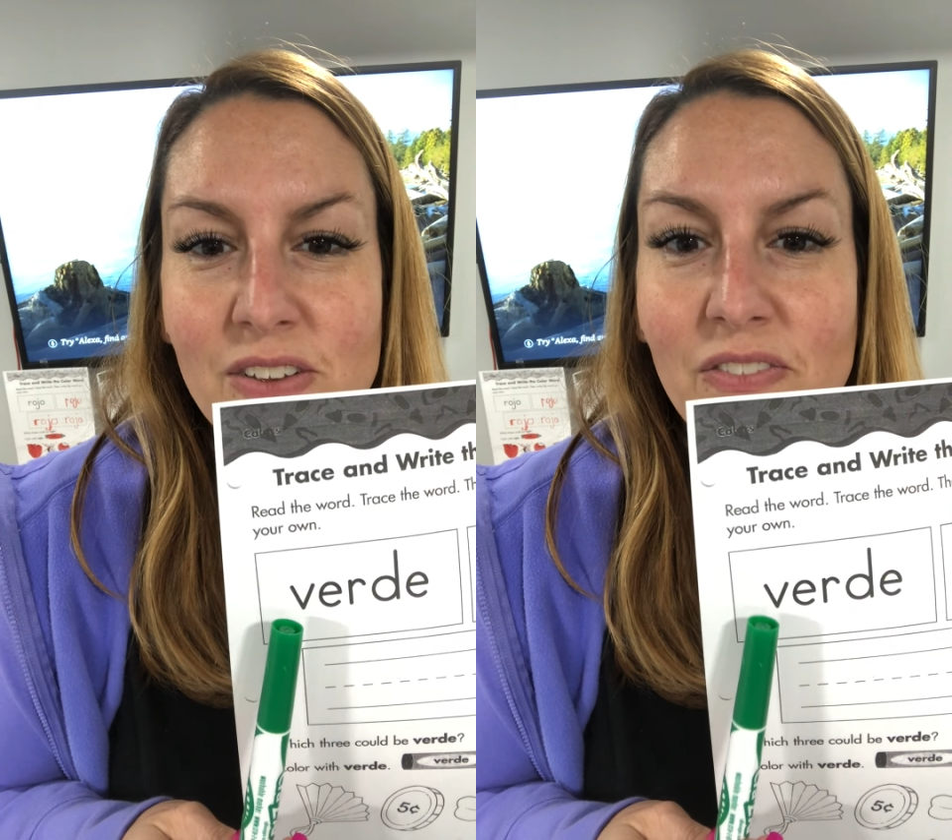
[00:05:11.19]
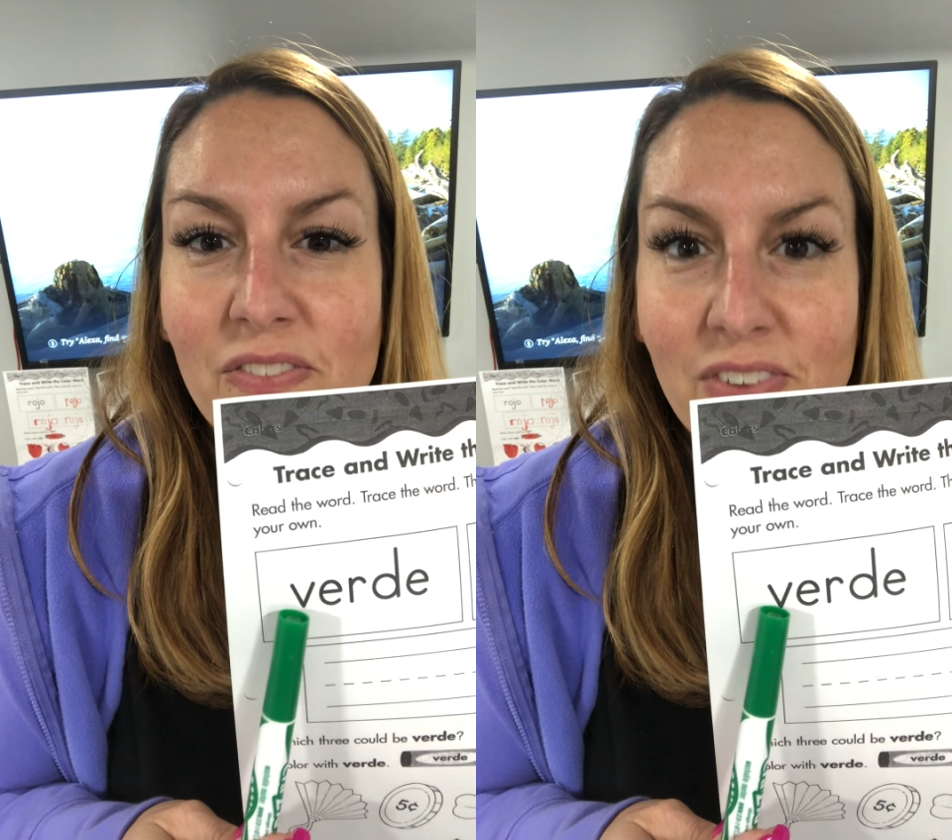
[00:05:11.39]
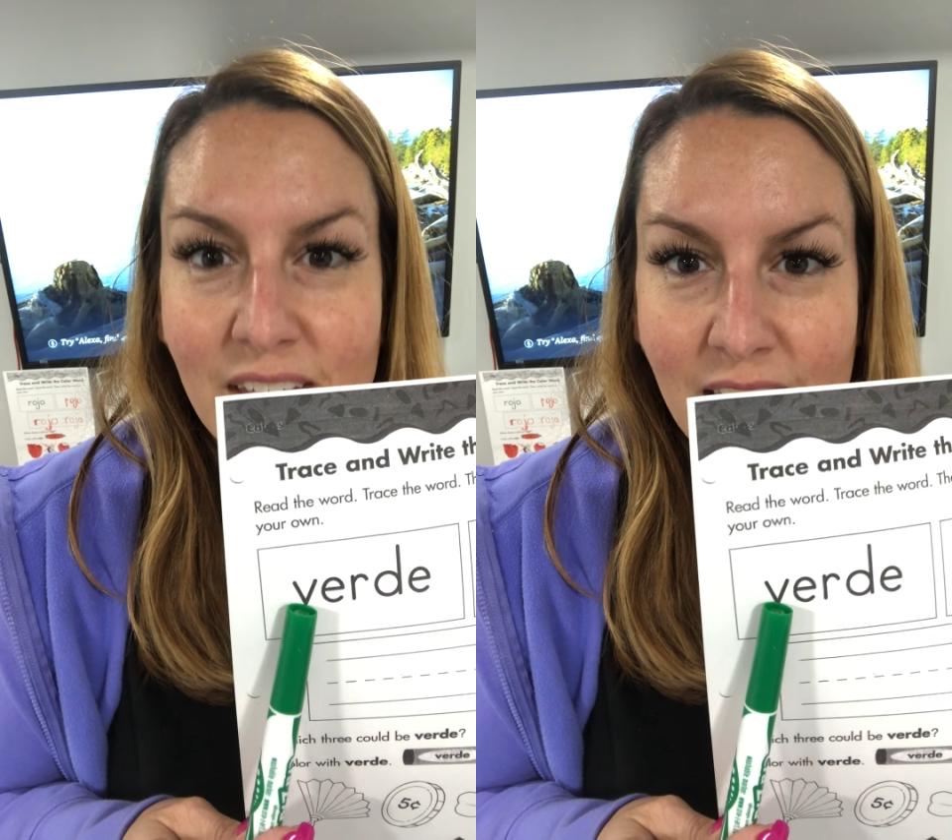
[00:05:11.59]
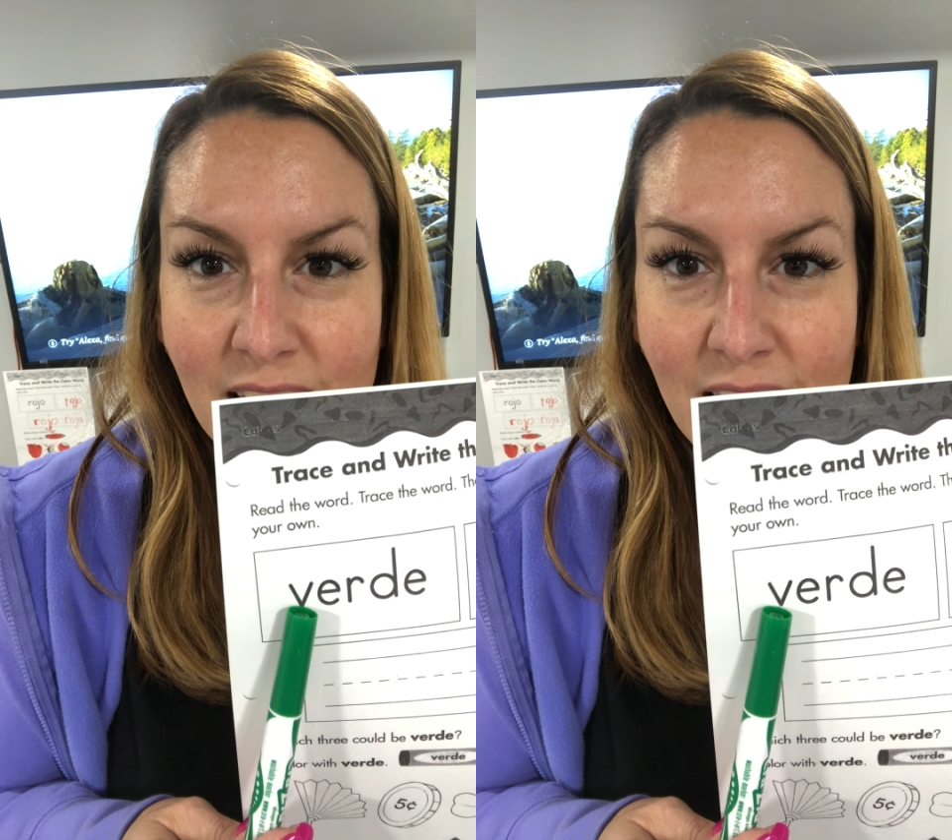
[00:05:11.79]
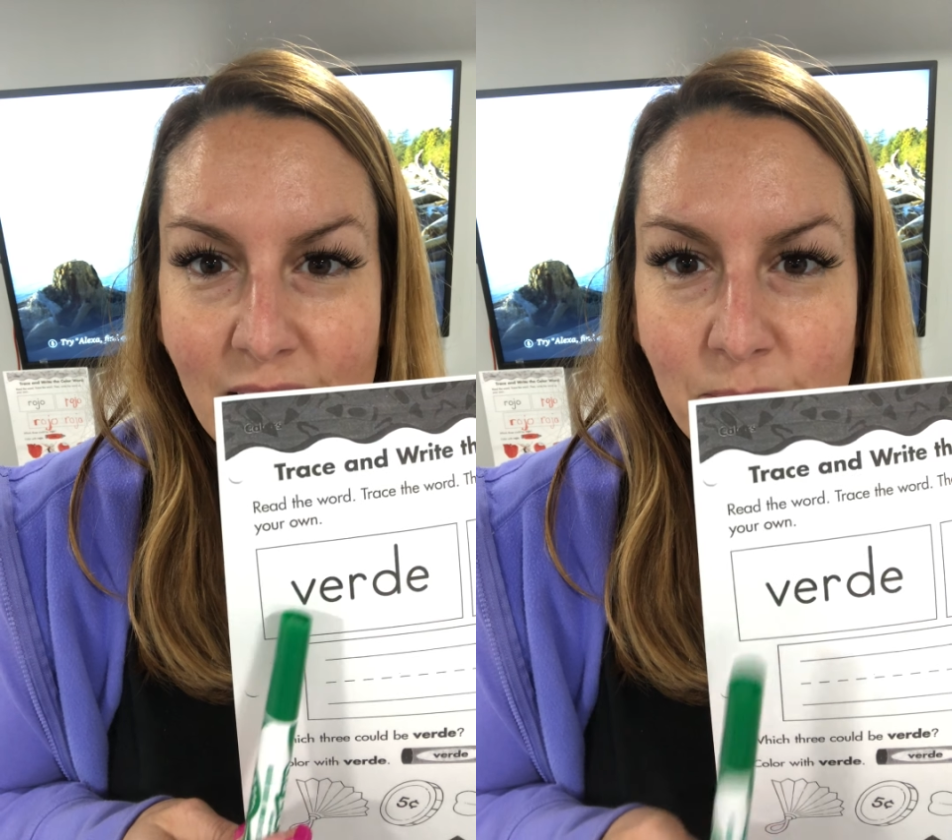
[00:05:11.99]

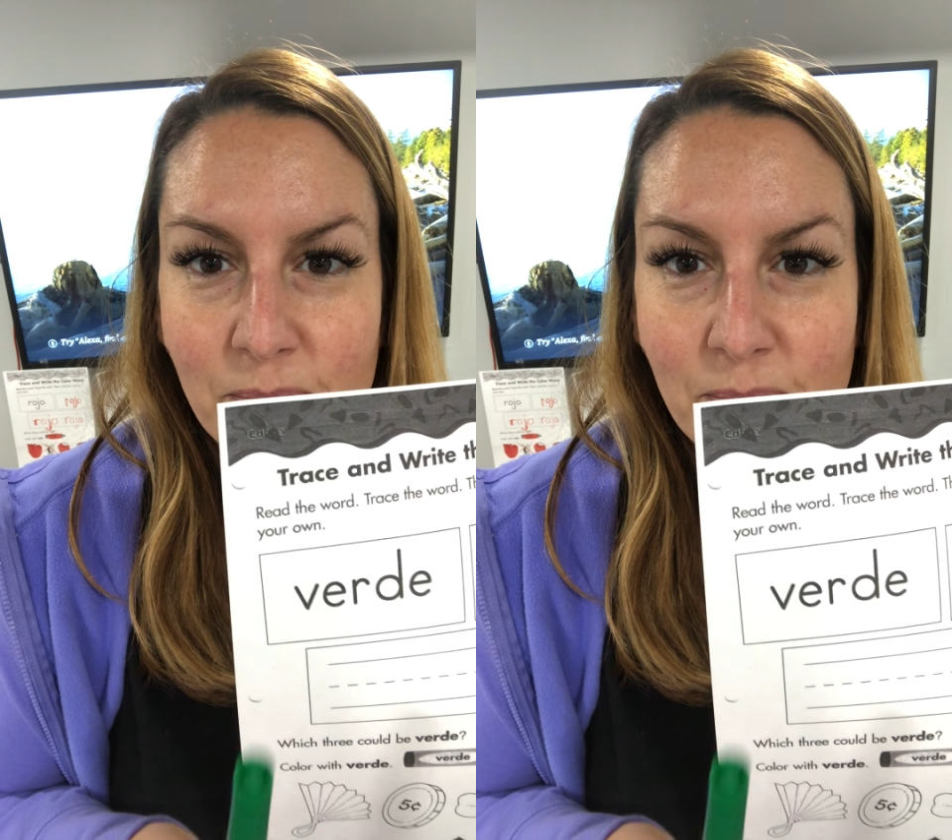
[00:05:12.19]
V